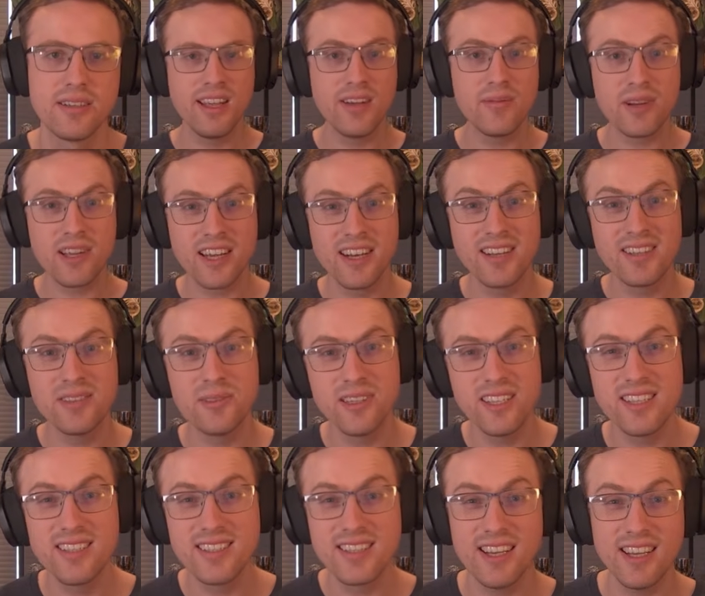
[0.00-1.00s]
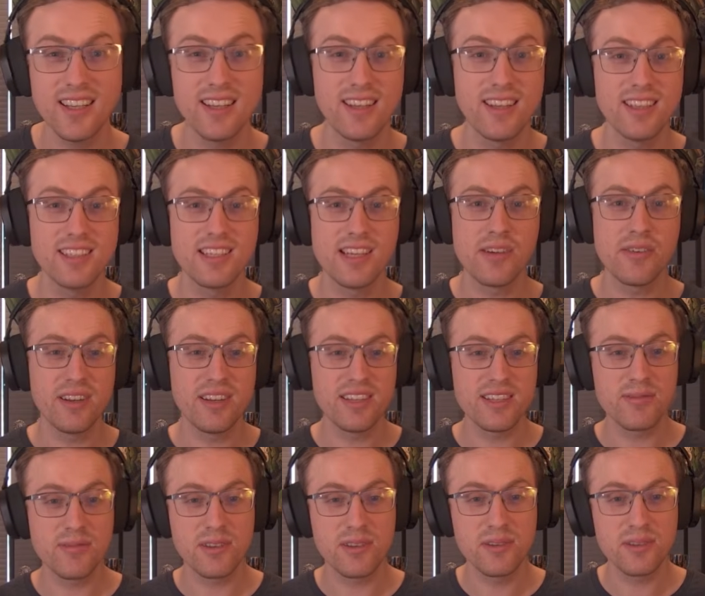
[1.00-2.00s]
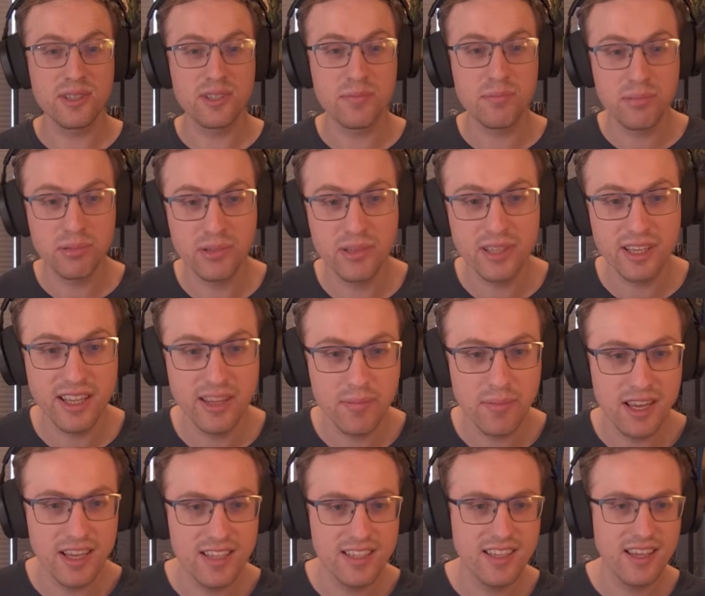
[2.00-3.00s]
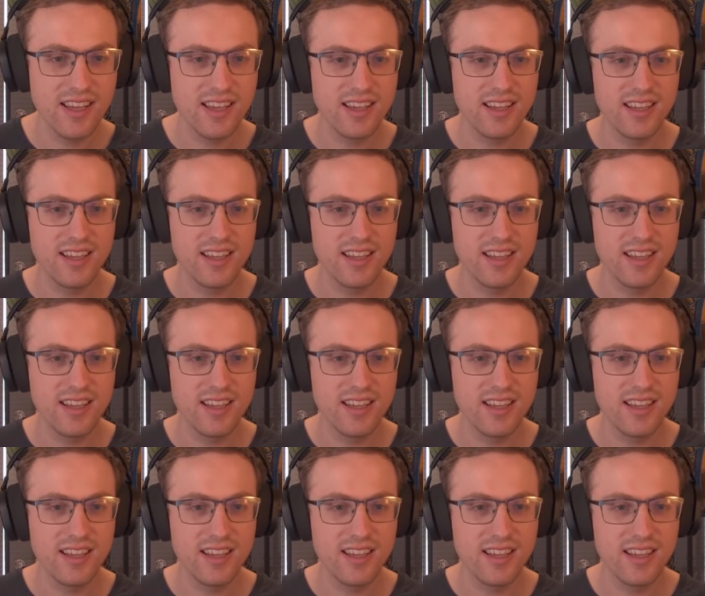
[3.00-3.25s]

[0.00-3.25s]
Then we're getting to the second legendary, and this one looks pretty amazing.